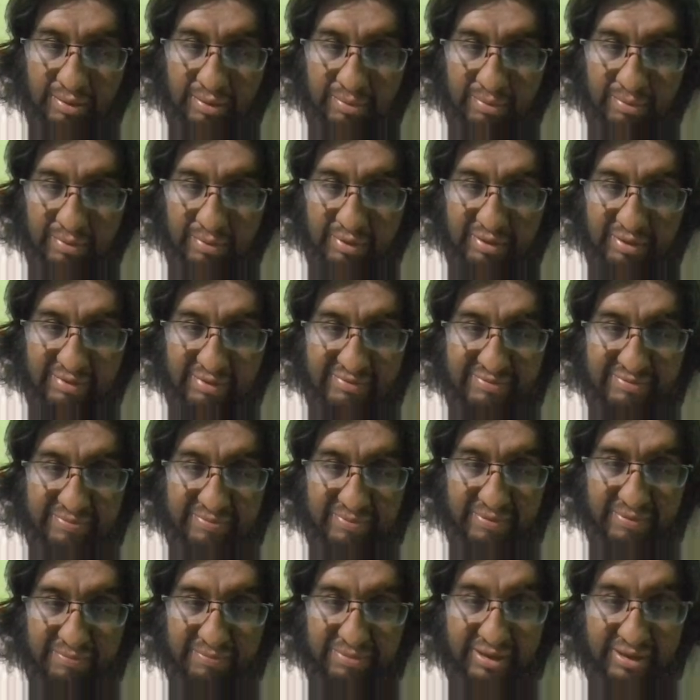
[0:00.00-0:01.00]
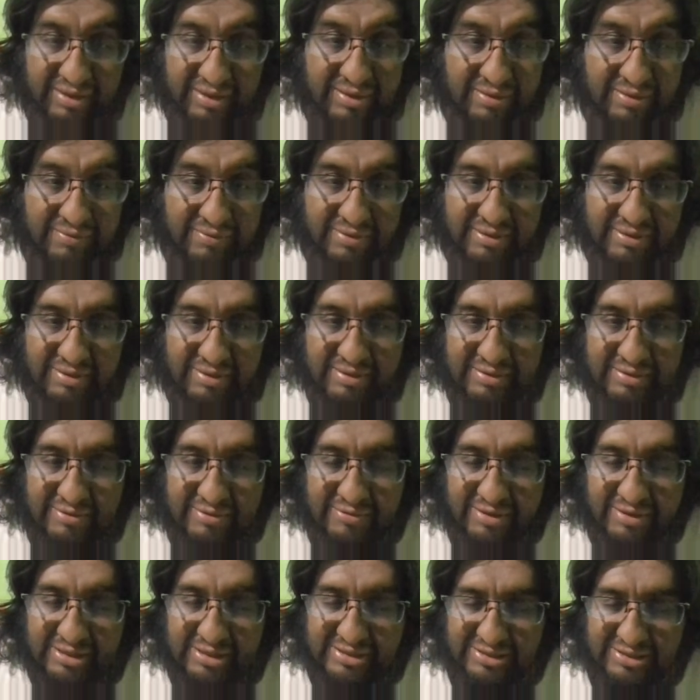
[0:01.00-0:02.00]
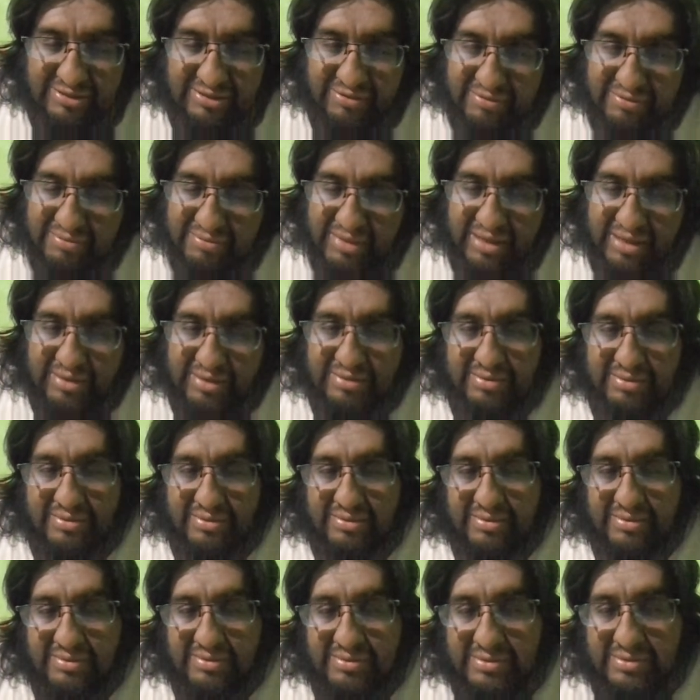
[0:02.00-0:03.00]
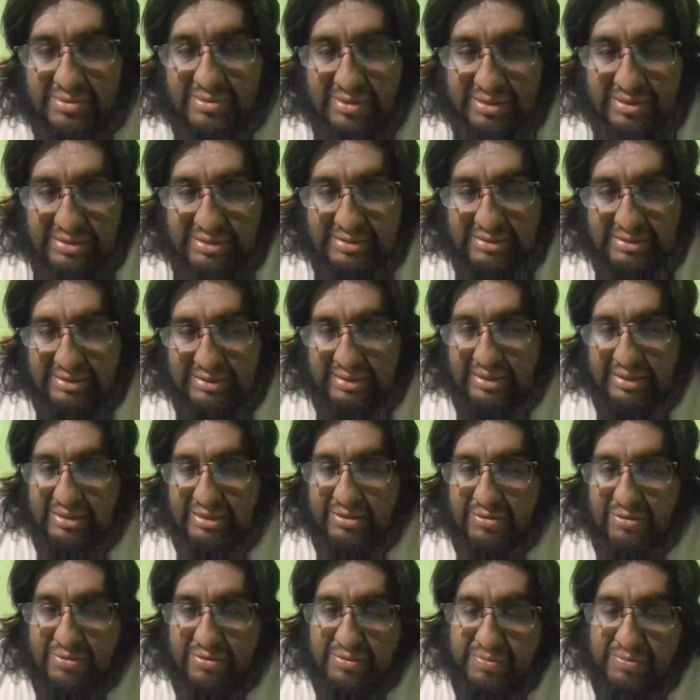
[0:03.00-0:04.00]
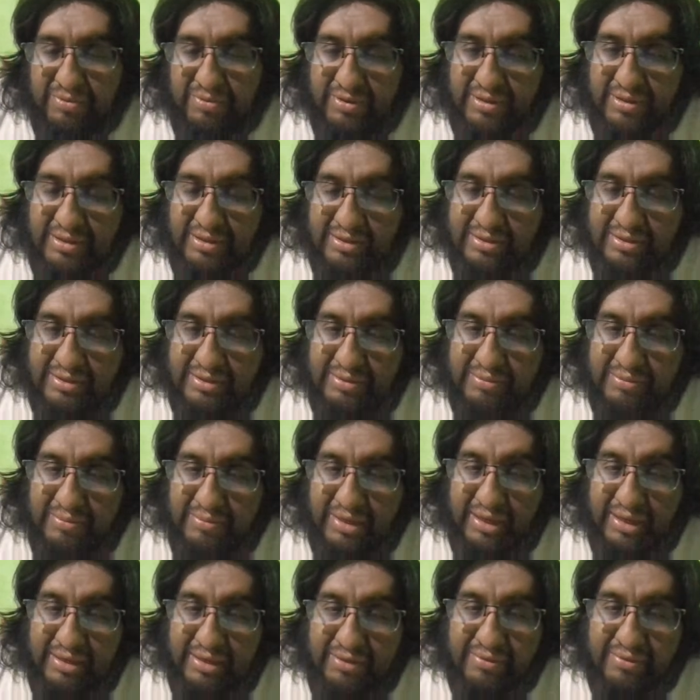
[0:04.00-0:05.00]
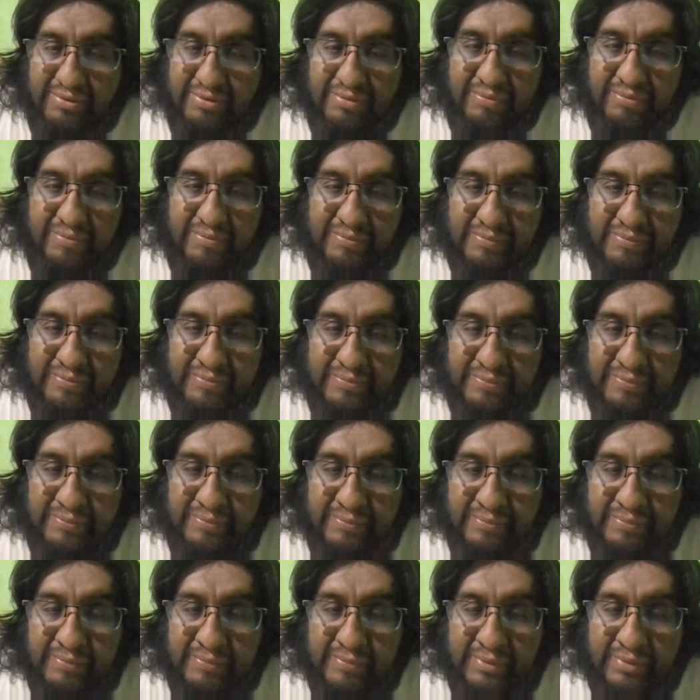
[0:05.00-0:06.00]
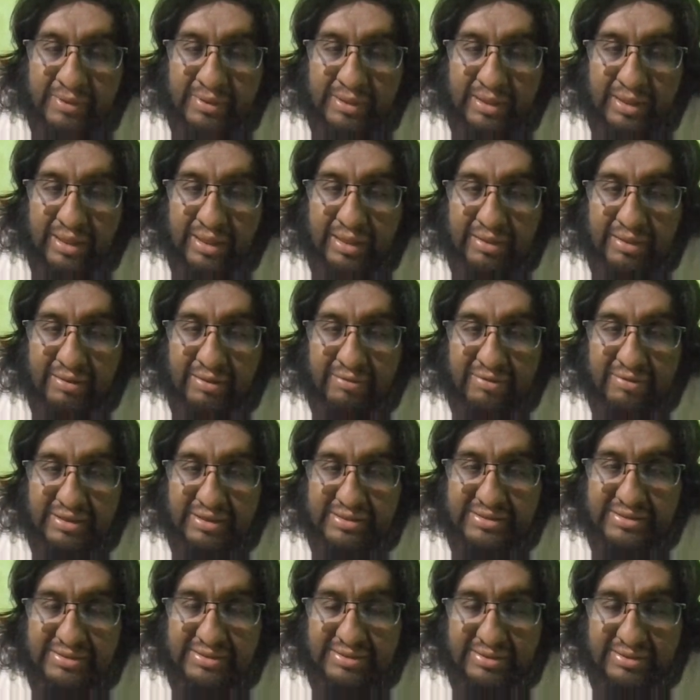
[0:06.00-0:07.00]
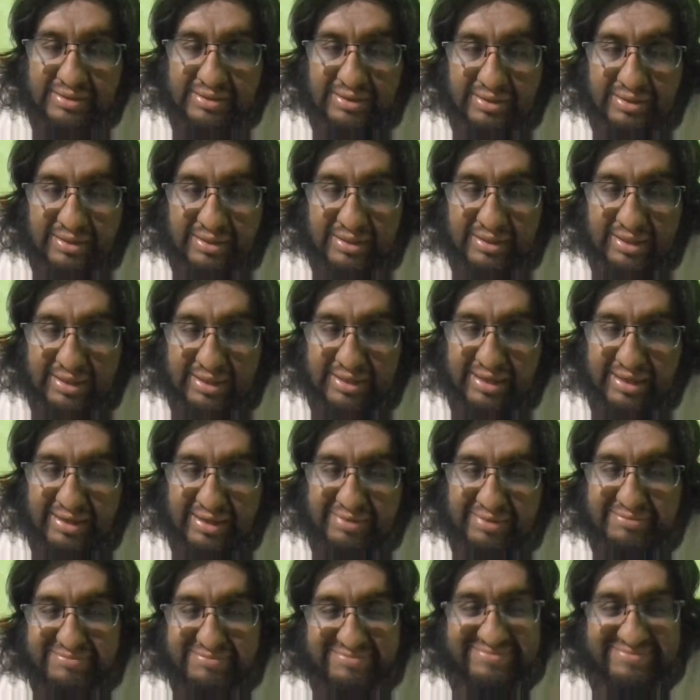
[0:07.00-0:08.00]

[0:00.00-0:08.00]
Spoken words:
But it's prepended with this question mark. So it's the code point value. and the rest anana.